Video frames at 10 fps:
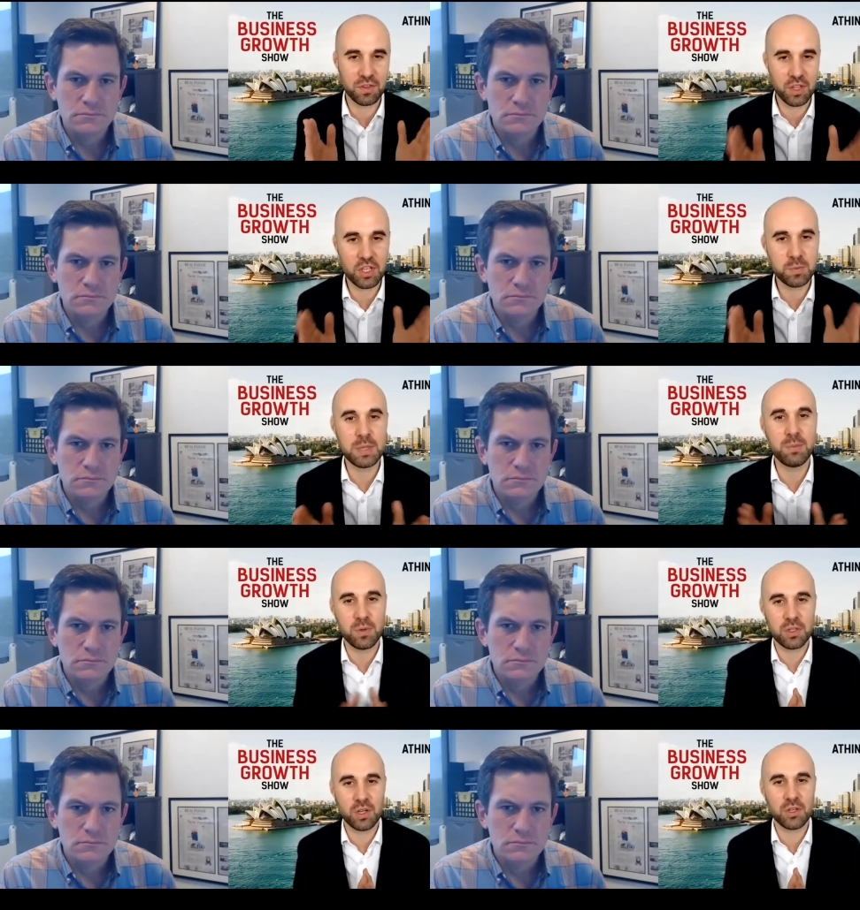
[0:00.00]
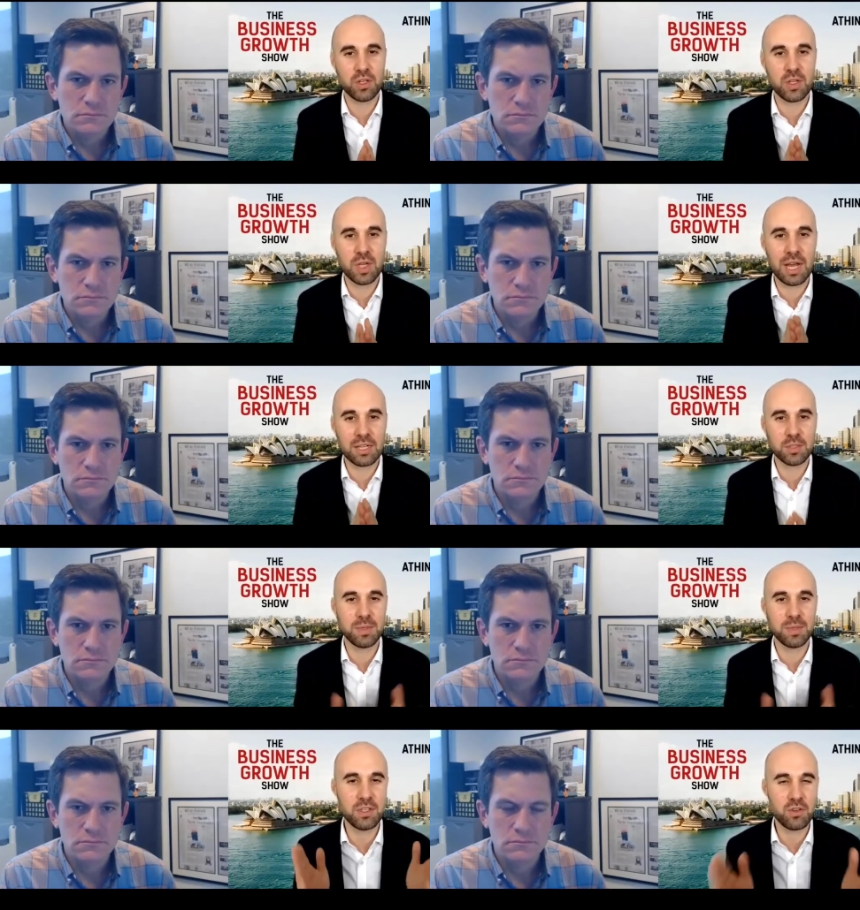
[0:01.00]
Speaker 1: for those people who don't know who you are, just
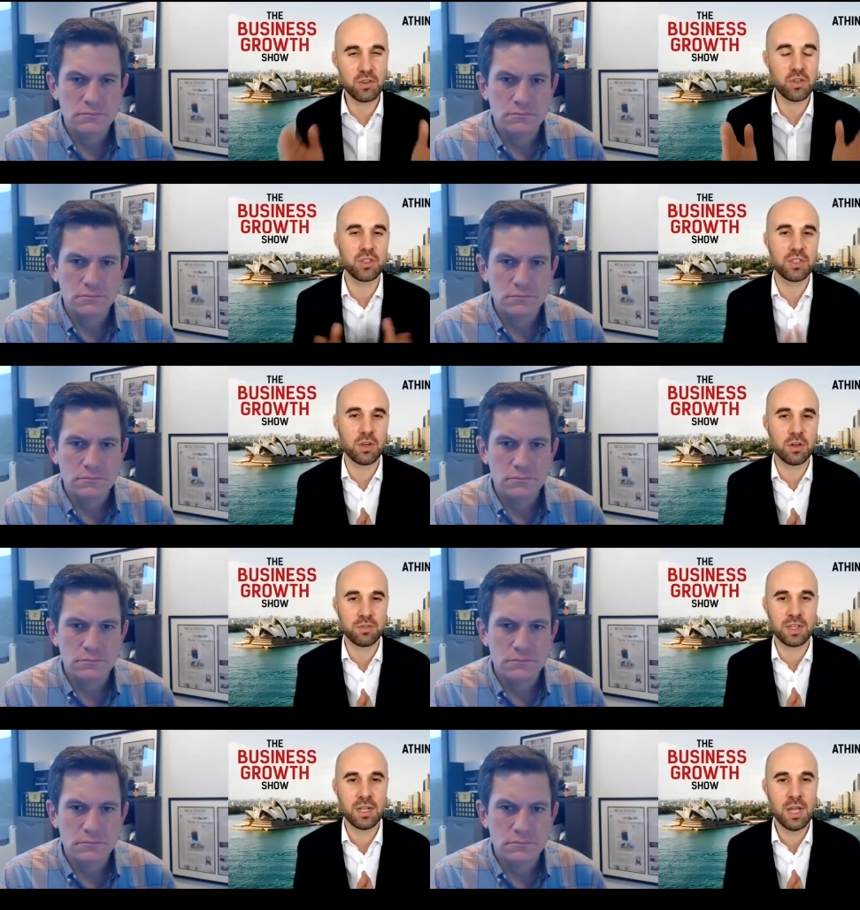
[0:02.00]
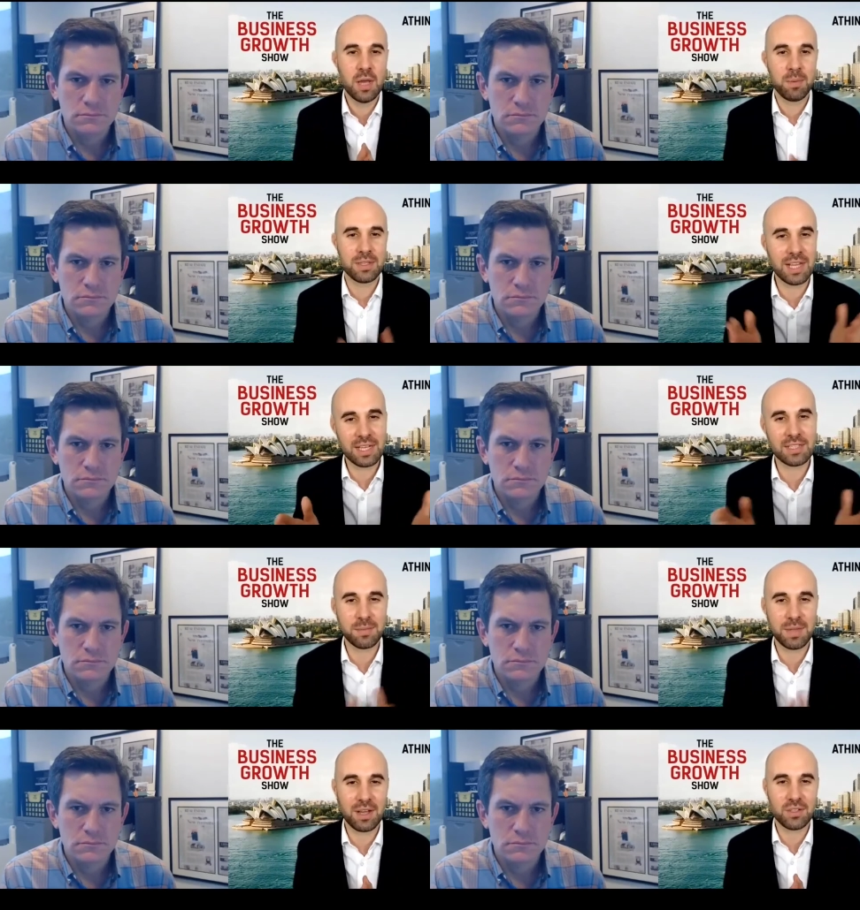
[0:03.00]
please introduce yourself and by telling us
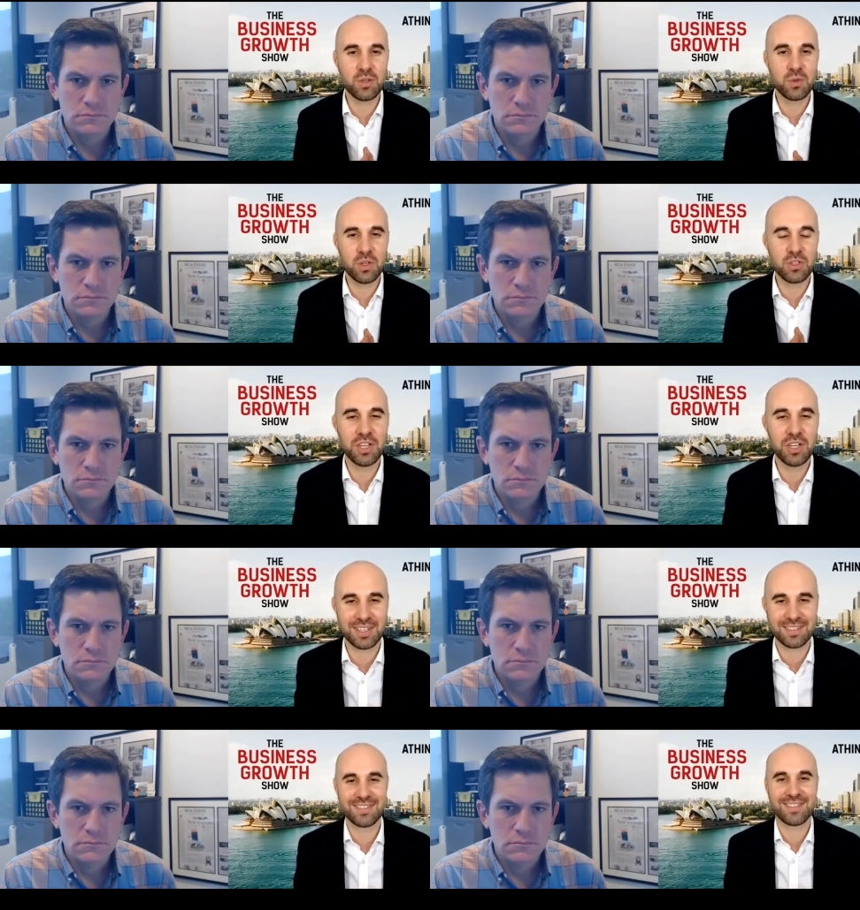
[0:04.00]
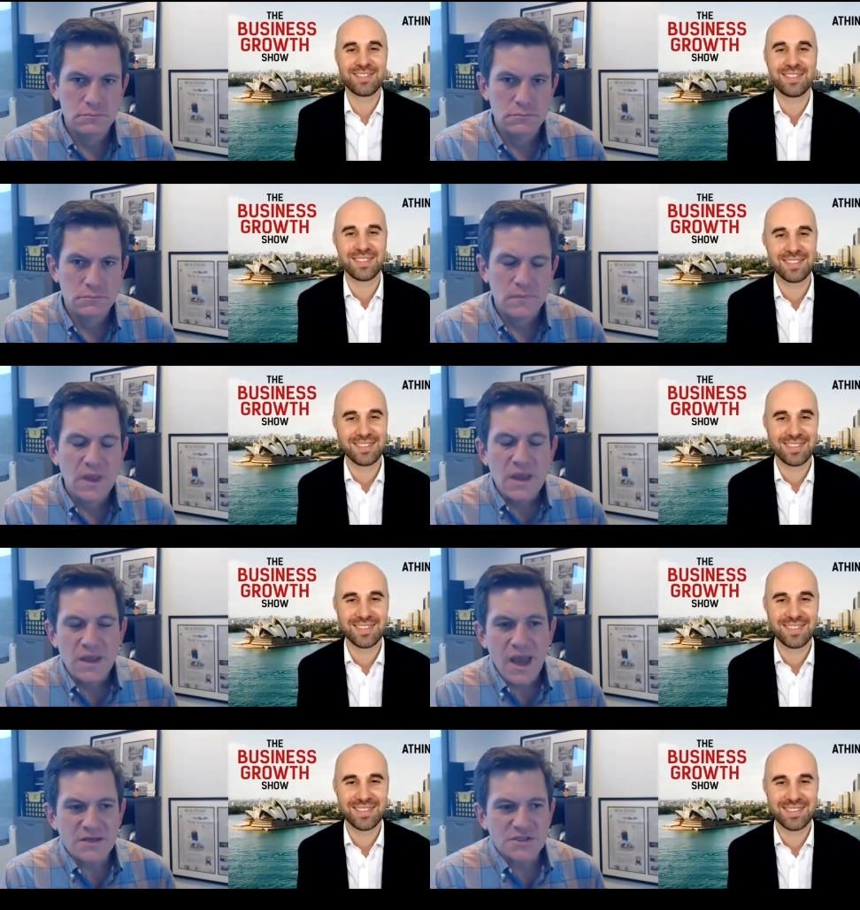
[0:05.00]
about you and your journey.
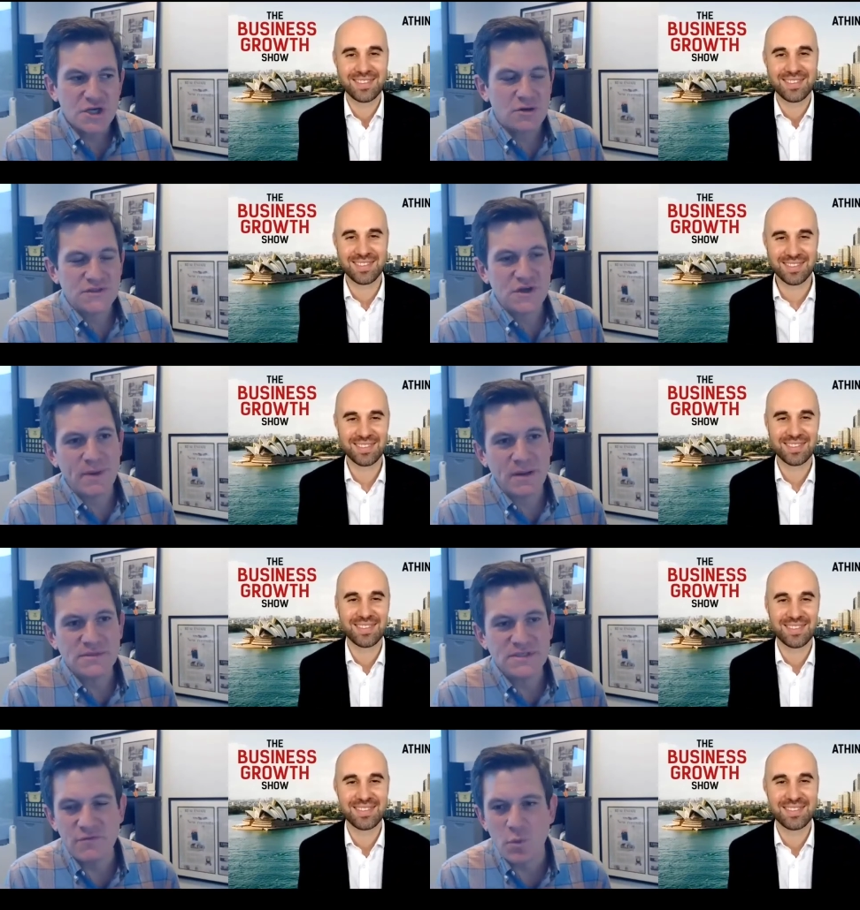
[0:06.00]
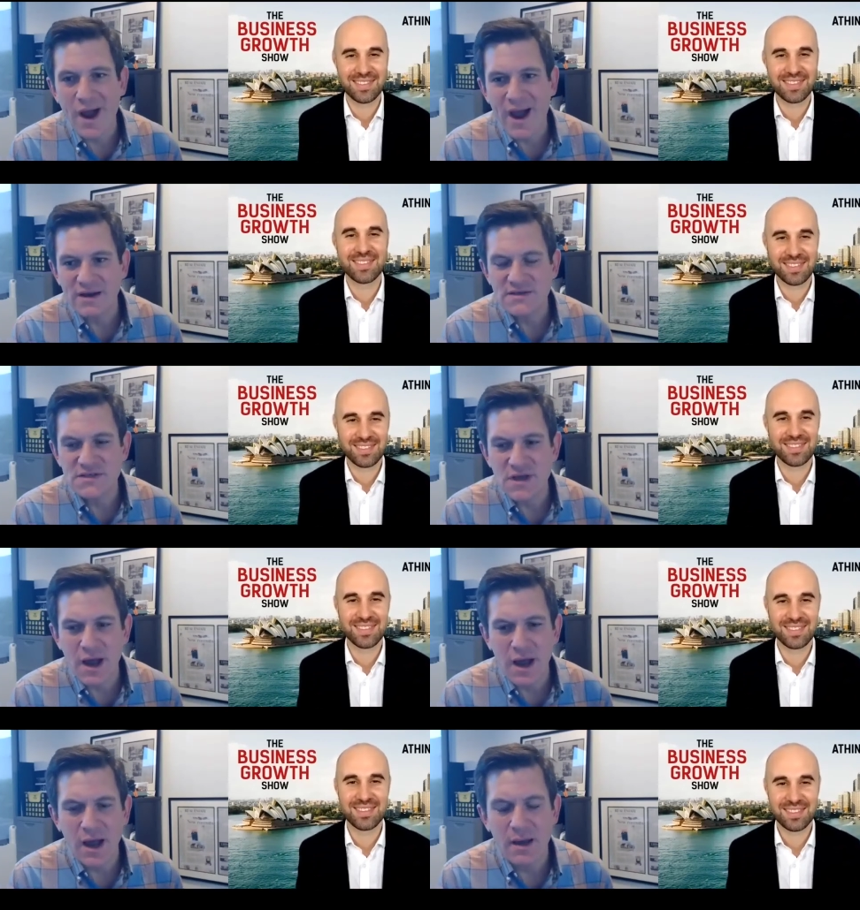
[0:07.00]
Speaker 2: Yeah, sure. So, my name's David Wachs.
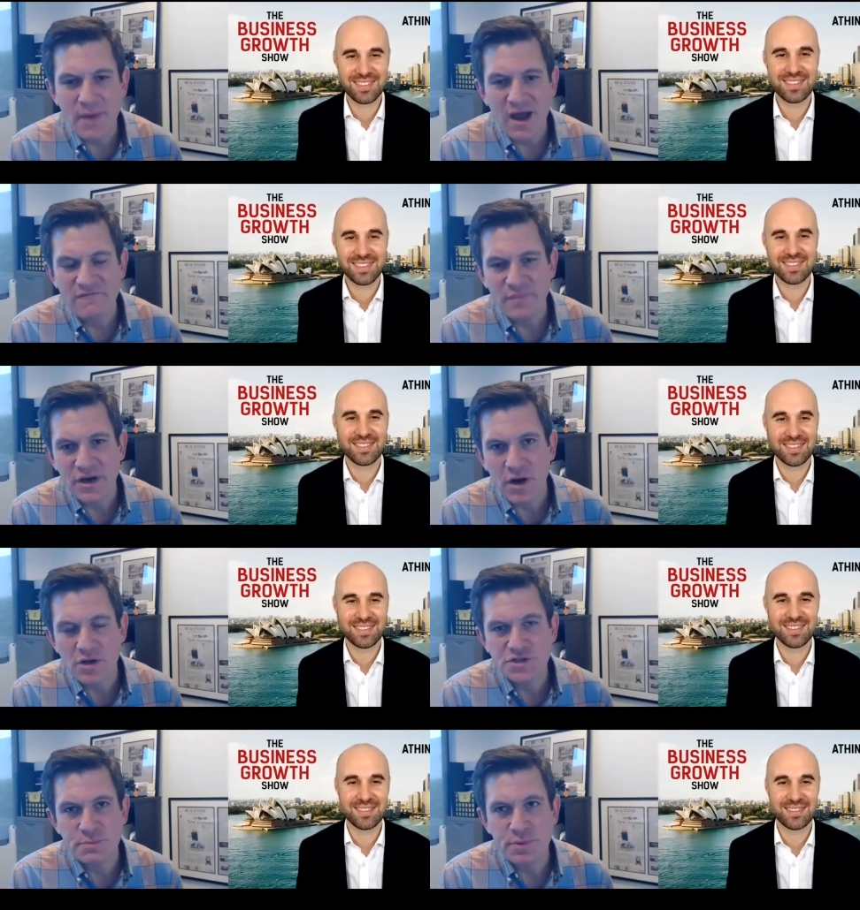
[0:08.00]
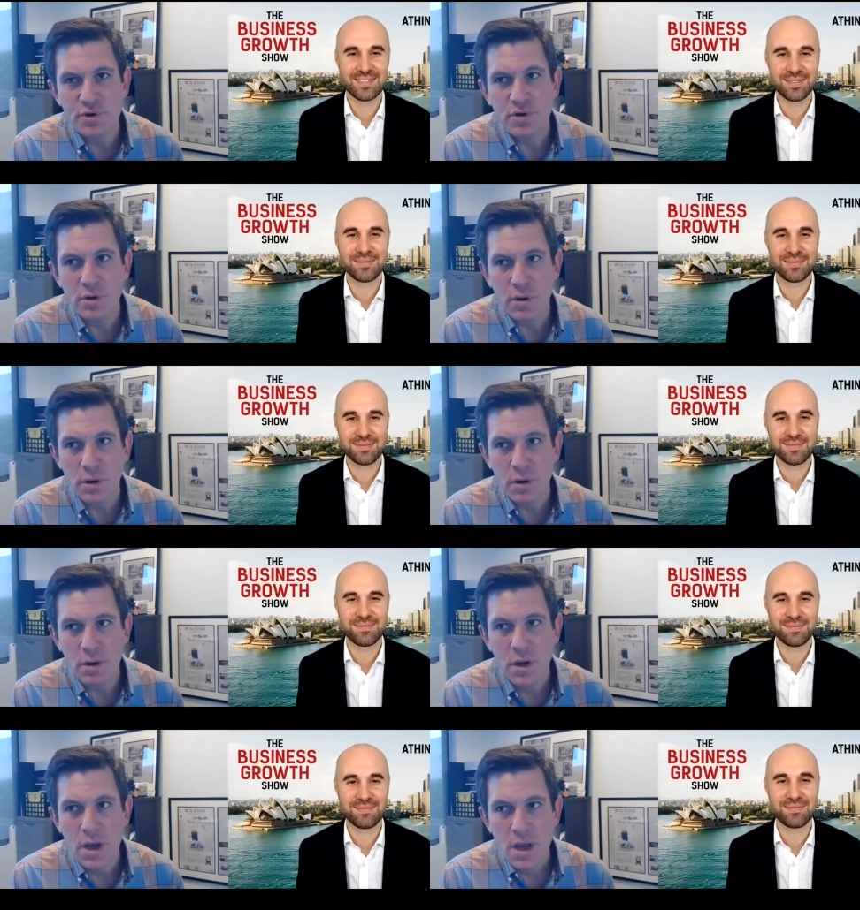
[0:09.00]
Um, I've been an
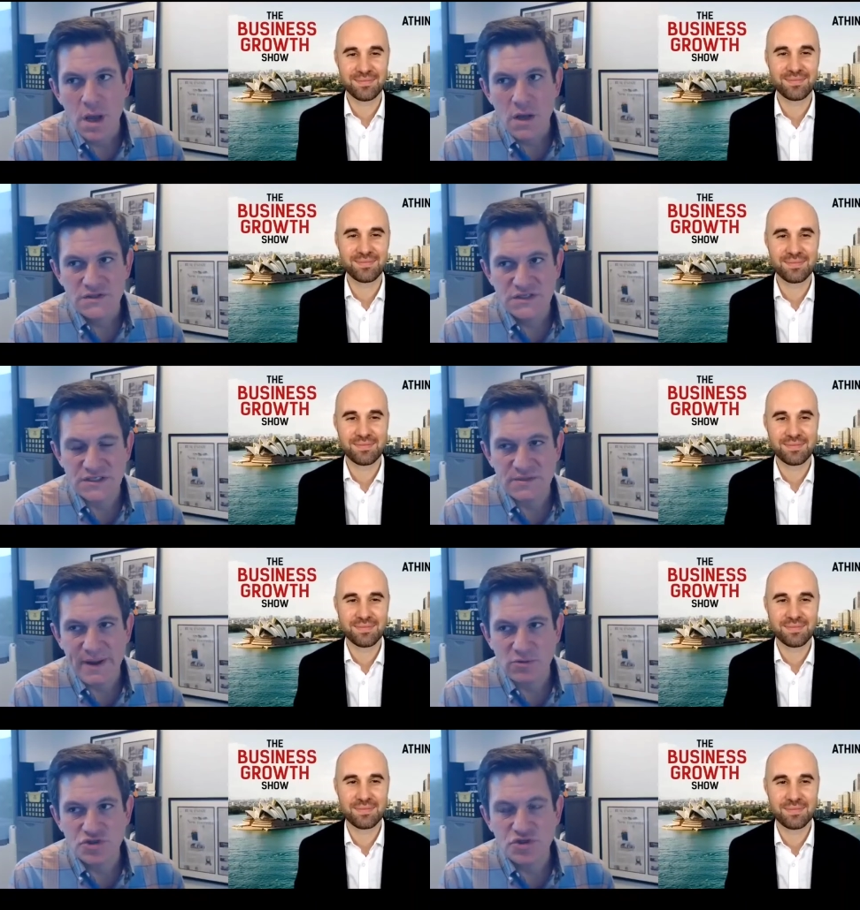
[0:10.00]
entrepreneur since about